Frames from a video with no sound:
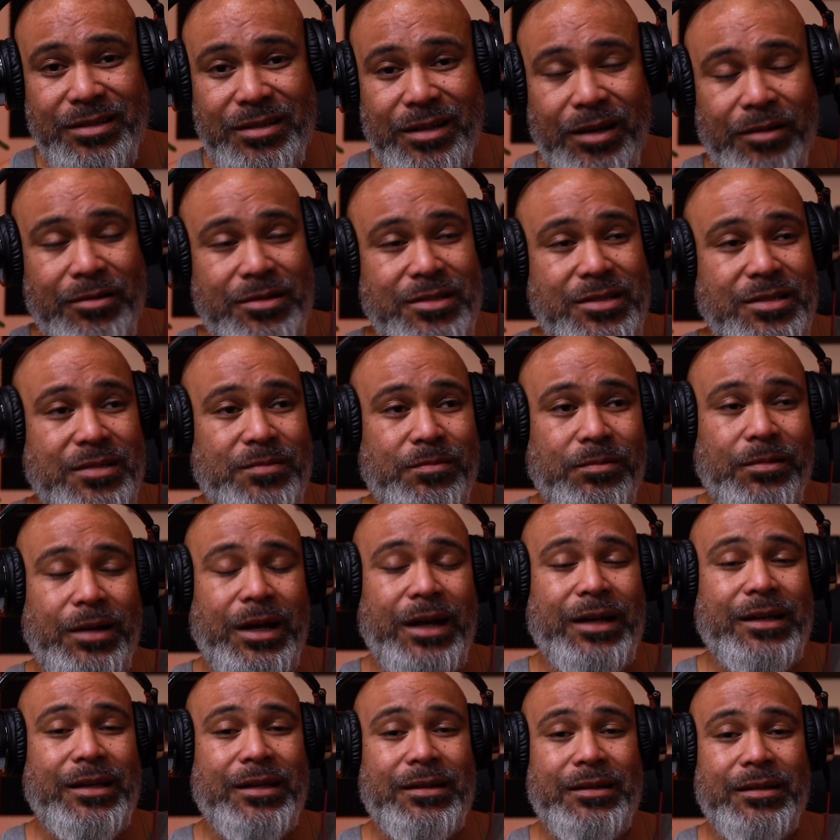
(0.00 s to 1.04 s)
I was just
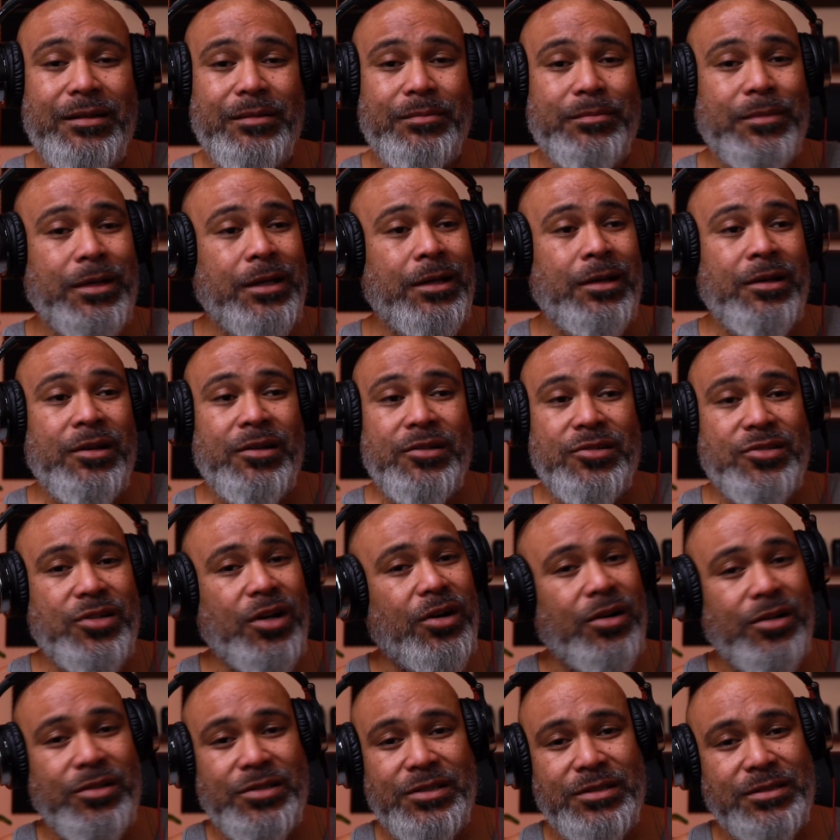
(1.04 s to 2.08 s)
racking up
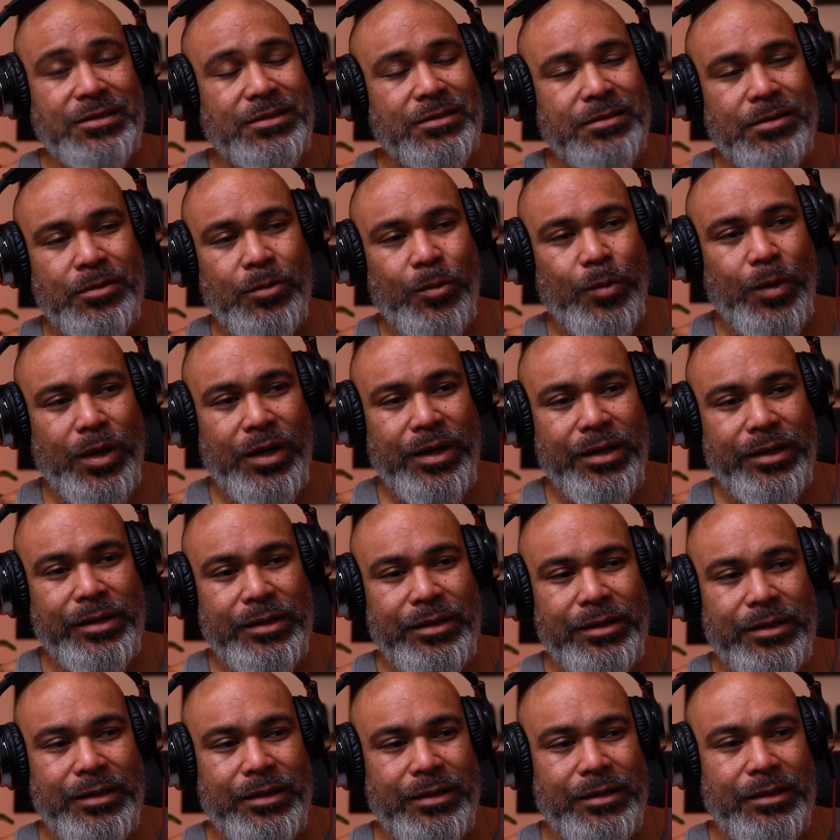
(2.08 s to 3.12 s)
charges in
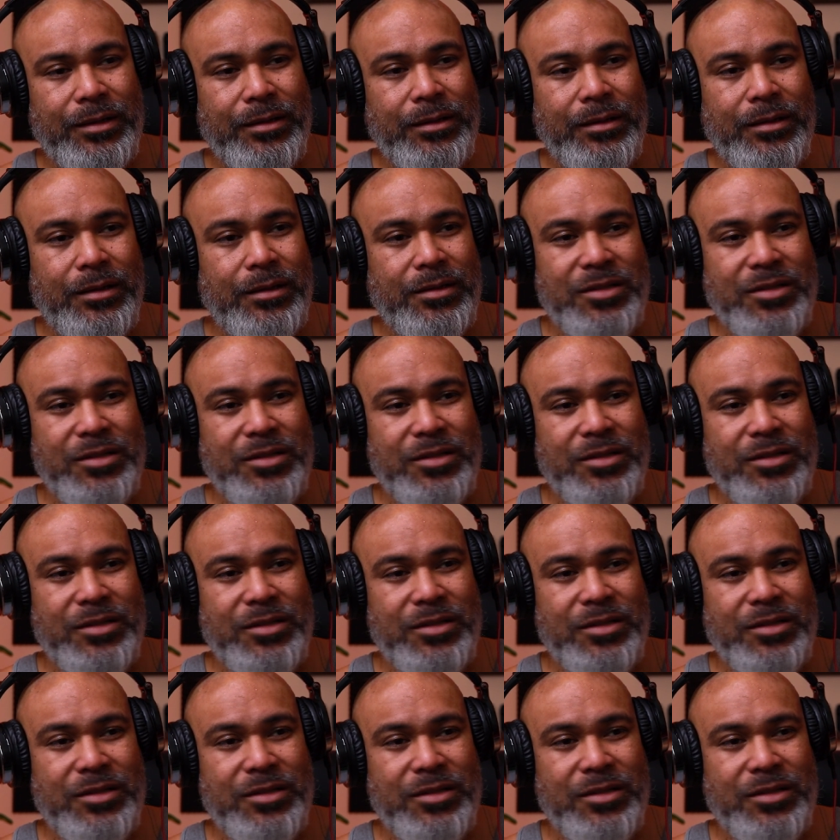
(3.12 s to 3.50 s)
Hawaii and uh,